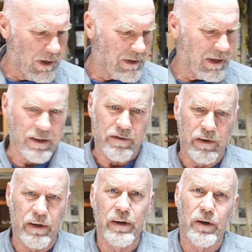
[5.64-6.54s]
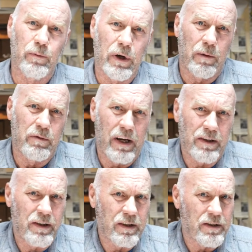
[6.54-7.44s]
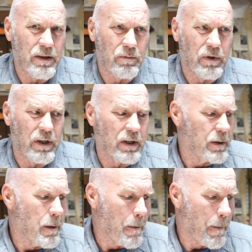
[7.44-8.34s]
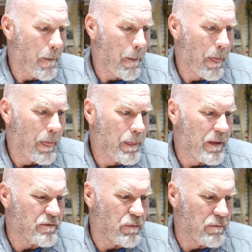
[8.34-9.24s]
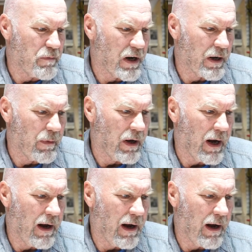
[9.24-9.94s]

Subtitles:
test video, but I'm testing something that's been bugging me.